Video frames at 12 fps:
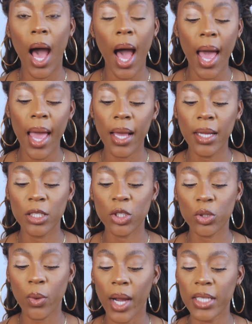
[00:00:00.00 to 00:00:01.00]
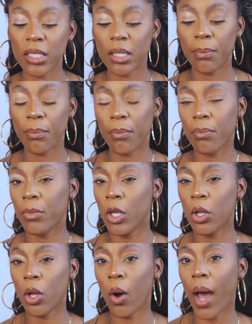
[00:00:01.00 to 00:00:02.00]
I try to,
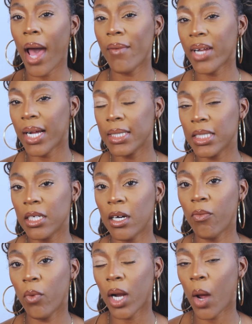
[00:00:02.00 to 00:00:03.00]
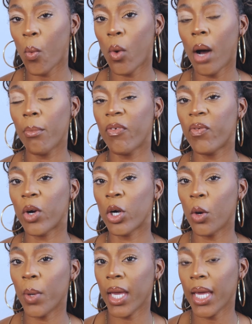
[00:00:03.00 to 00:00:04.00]
you know, have an idea of what I want before
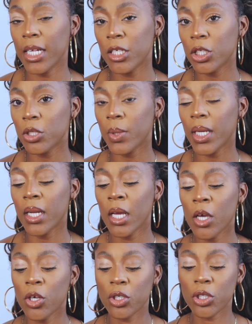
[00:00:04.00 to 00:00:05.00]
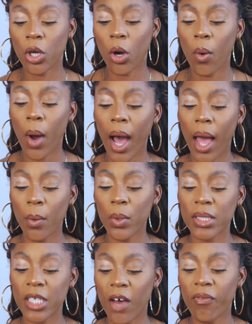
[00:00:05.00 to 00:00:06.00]
going into it. So I
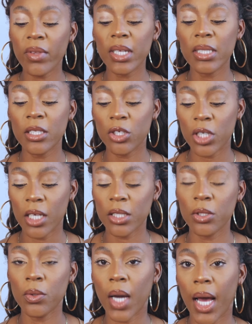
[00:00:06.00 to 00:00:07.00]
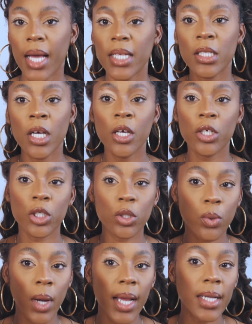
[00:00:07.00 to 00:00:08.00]
would definitely suggest you guys
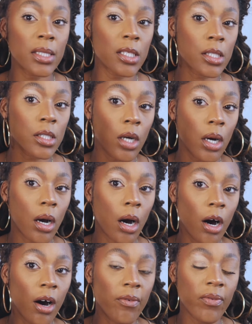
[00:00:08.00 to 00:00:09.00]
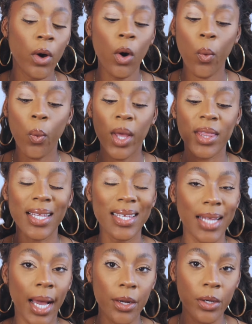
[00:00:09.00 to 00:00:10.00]
trying to start off with
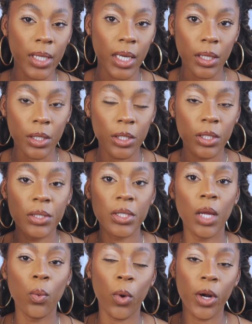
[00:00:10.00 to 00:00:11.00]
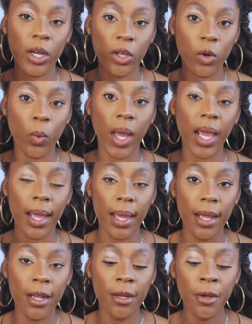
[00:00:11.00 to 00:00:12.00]
lighter colors and working your way
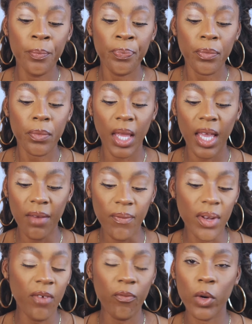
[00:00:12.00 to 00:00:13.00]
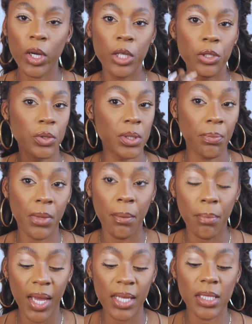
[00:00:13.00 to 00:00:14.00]
in even if we're gonna do
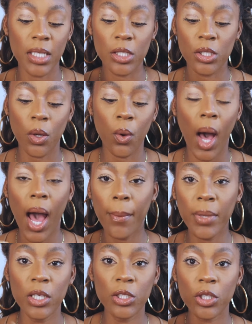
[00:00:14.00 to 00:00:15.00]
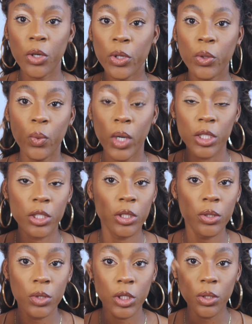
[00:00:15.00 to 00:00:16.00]
something basic. So I'm gonna show you what
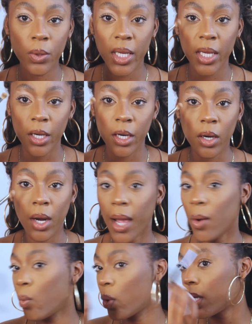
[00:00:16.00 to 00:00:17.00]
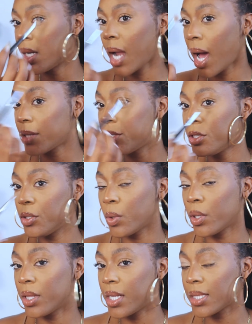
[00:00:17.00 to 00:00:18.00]
to do here and what not to do
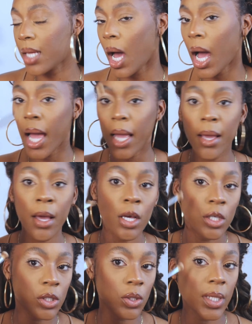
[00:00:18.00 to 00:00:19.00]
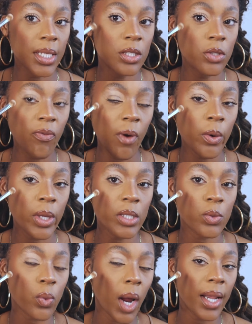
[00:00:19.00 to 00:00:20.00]
on this eye. So let's
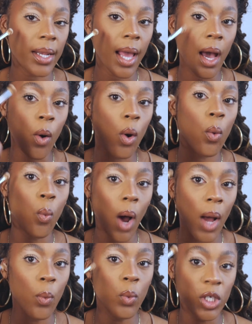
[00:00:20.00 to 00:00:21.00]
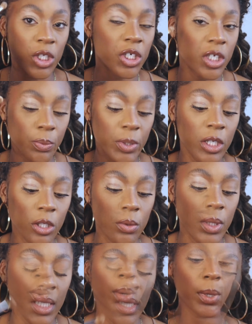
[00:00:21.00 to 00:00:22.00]
focus right now on what we should be
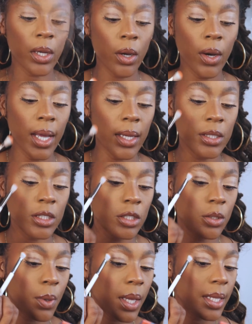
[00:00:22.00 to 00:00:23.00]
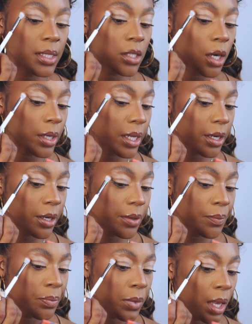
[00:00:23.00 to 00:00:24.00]
doing. What I'm gonna go ahead and do is start
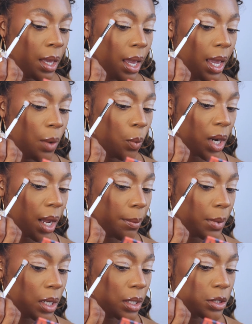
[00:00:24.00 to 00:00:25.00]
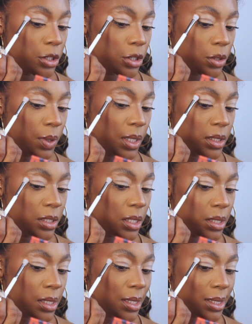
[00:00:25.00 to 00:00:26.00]
here. And what I'm gonna do is
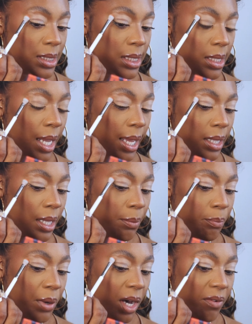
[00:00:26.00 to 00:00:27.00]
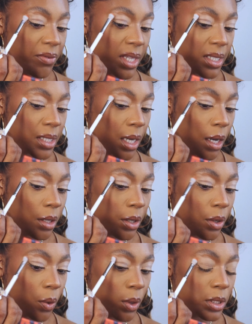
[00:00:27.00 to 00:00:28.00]
just slightly buff this
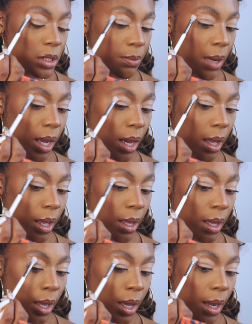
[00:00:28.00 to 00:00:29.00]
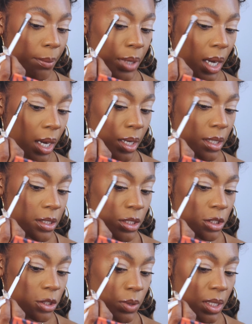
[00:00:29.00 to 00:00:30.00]
color onto my eye. I'm not gonna
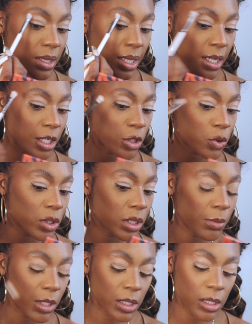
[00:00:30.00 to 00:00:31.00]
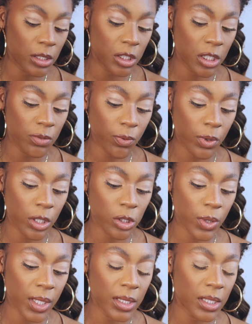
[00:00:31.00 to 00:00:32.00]
do anything extreme. This is just for the
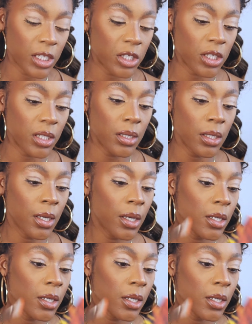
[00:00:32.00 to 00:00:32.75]
transition.